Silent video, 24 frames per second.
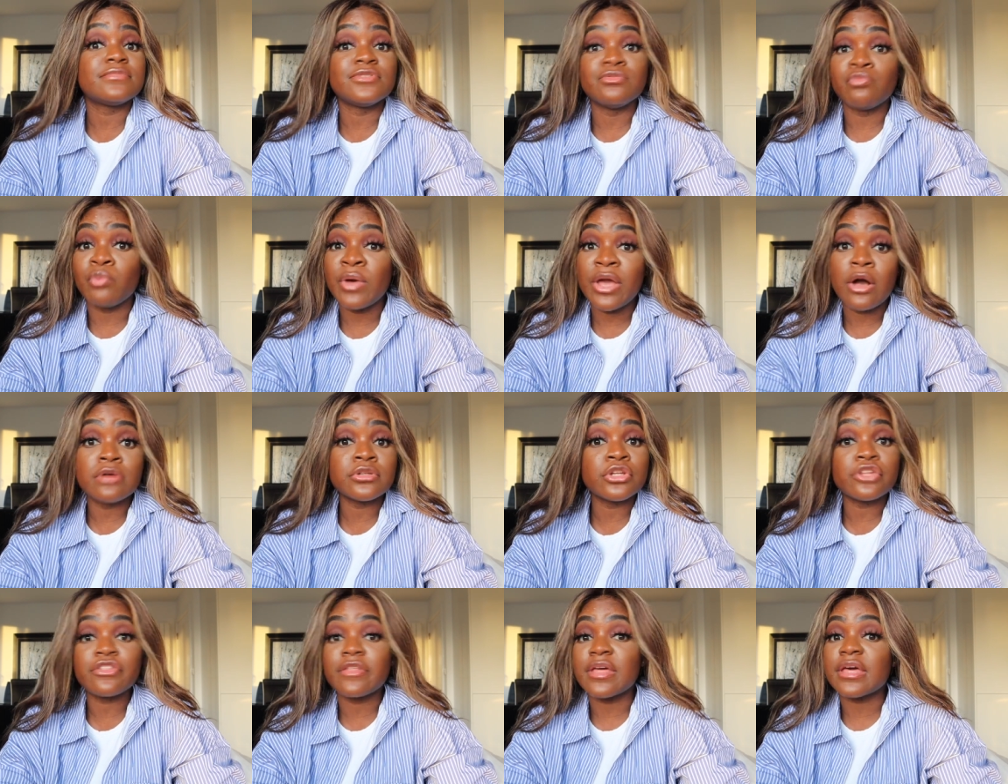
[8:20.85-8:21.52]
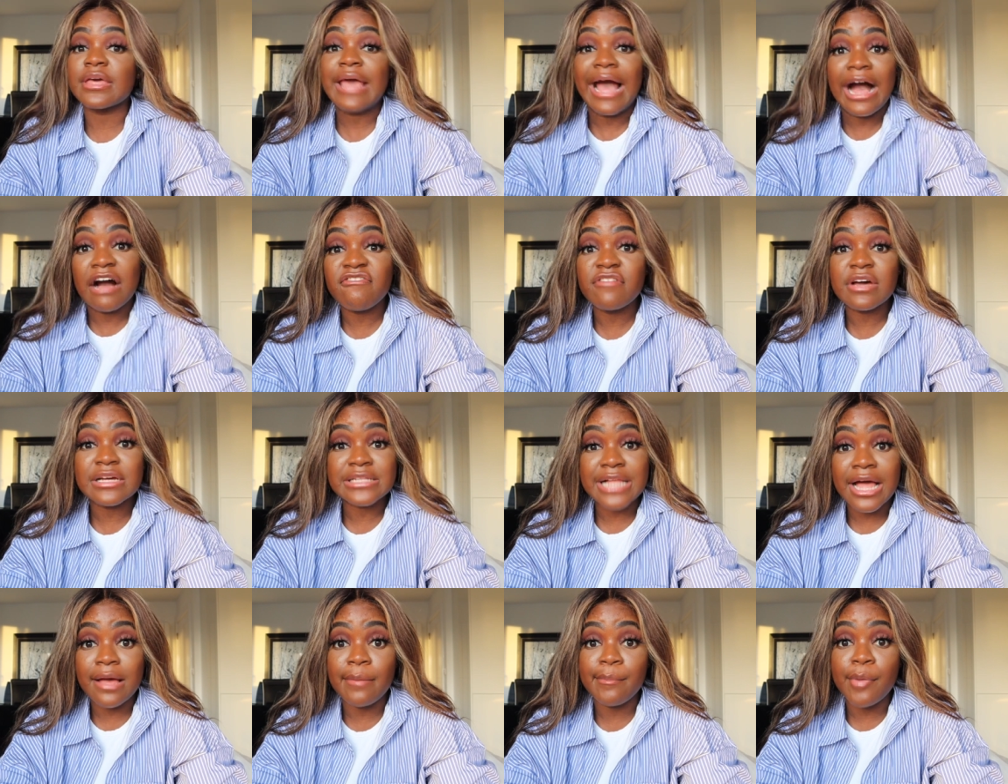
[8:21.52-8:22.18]
we all know that Calvin
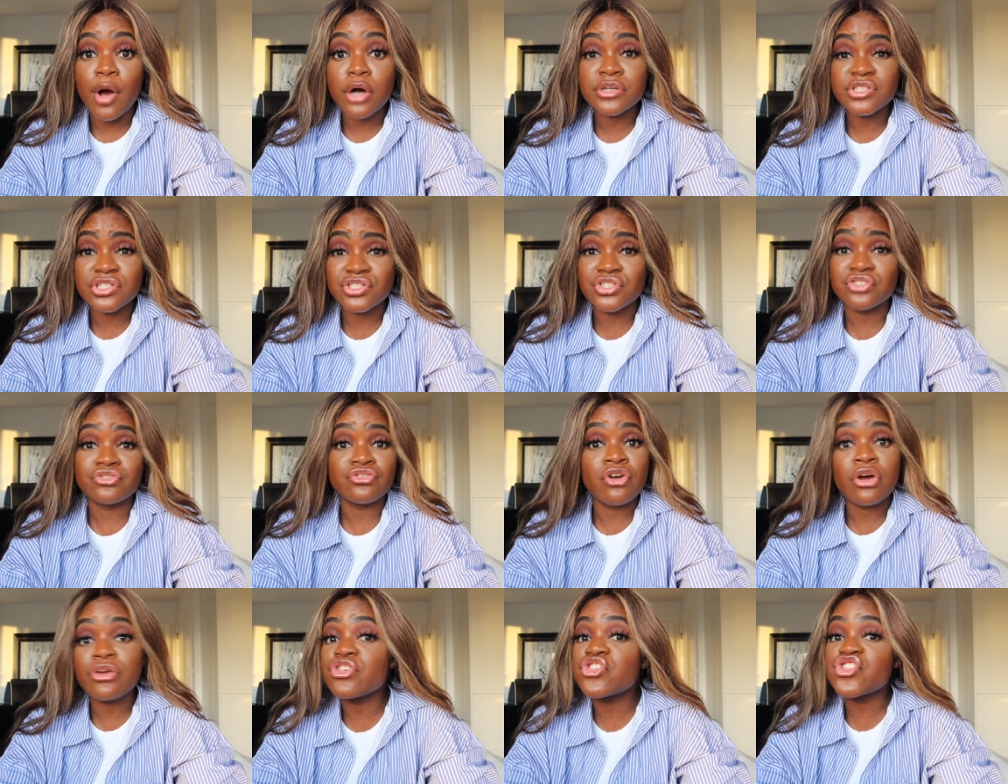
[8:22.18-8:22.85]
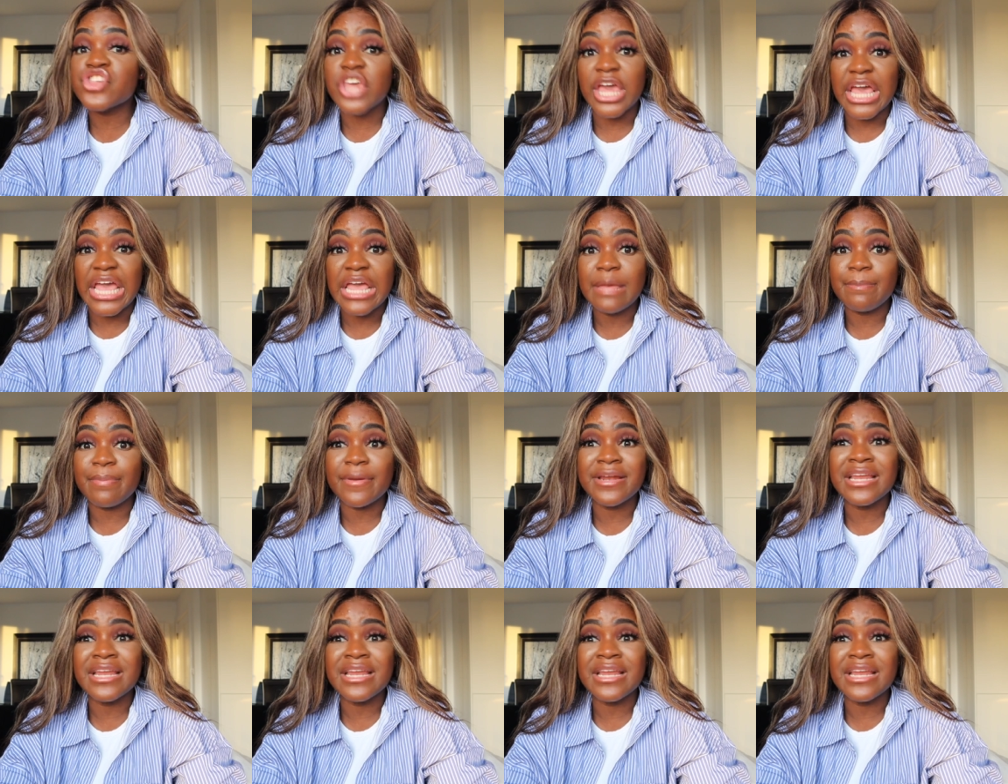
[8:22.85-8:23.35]
Klein boxers are not cheap,